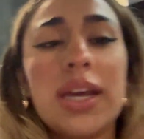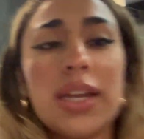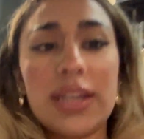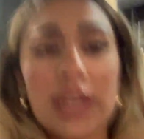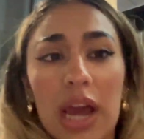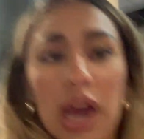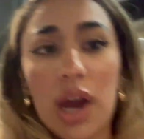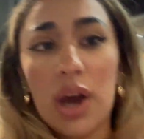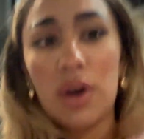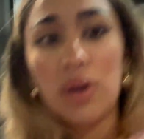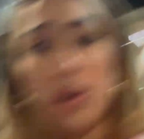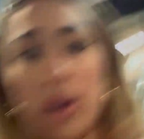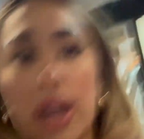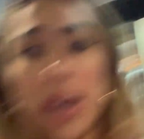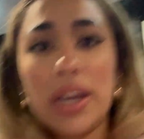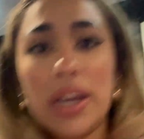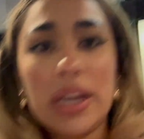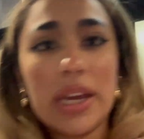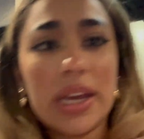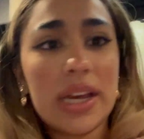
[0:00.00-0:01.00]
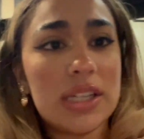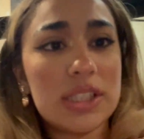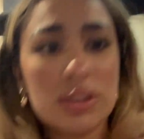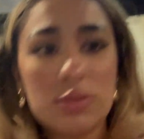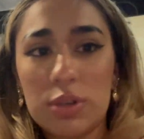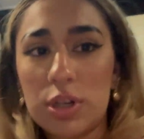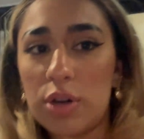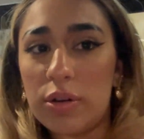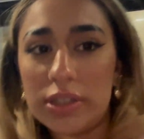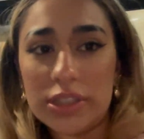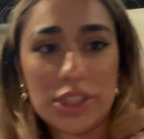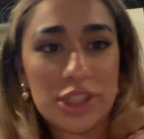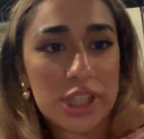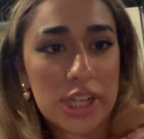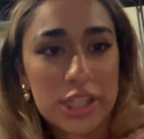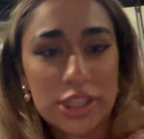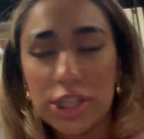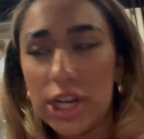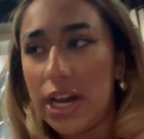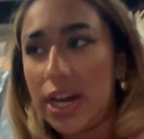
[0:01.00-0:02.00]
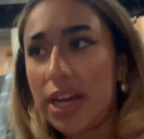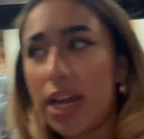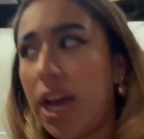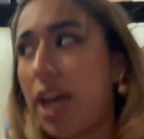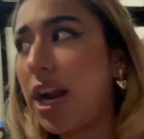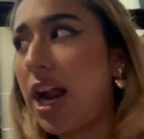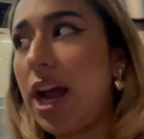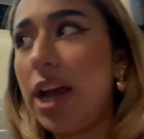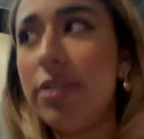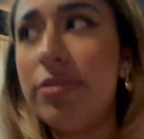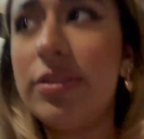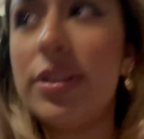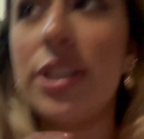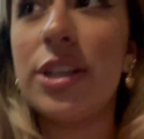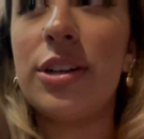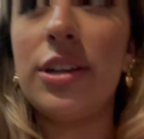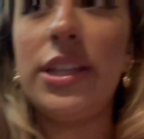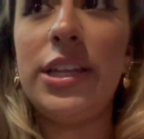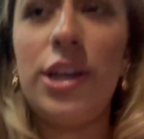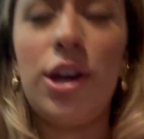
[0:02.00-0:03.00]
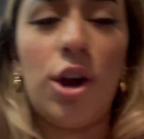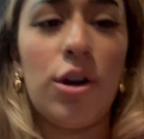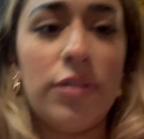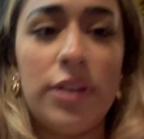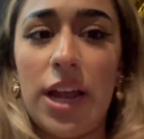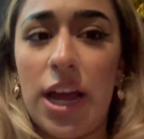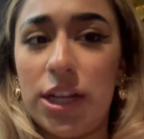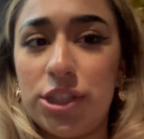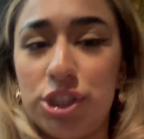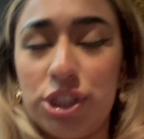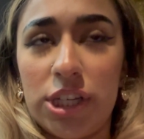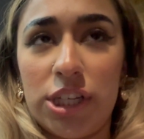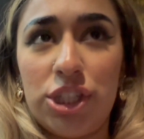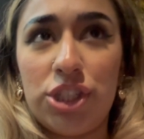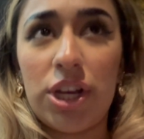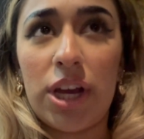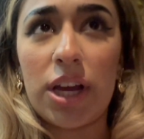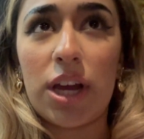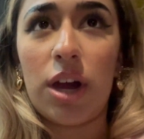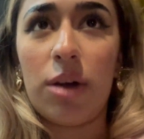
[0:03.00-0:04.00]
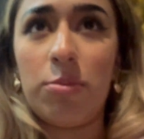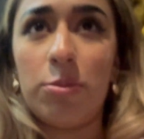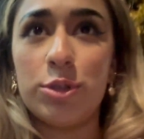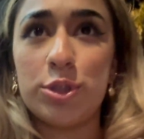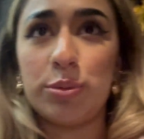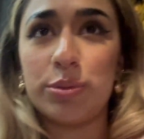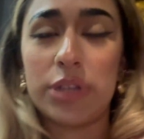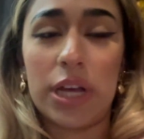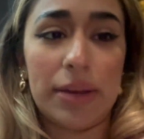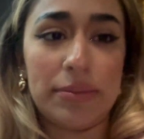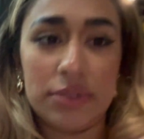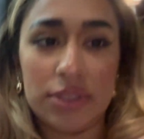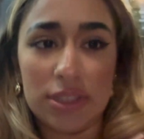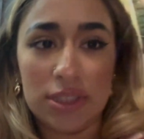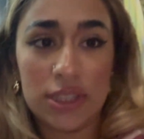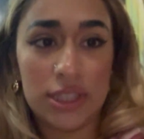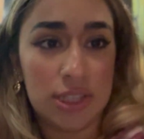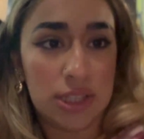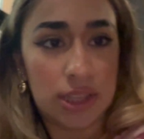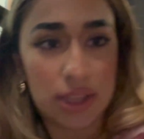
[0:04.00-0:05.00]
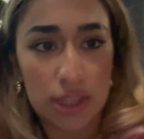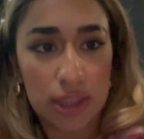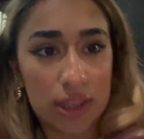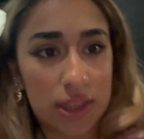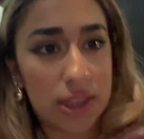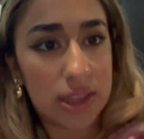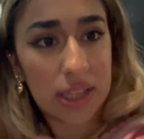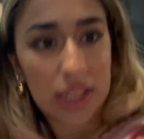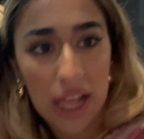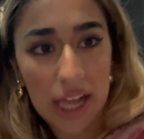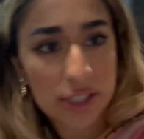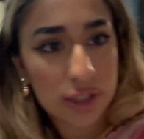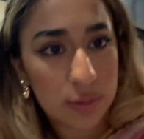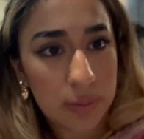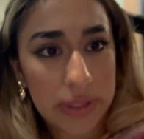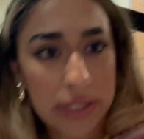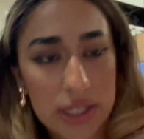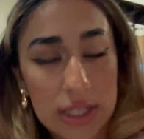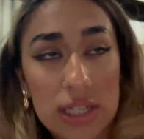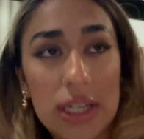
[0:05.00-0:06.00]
Now I guess we're going to Shake Shack. And I've literally already had Shake Shack multiple times last week.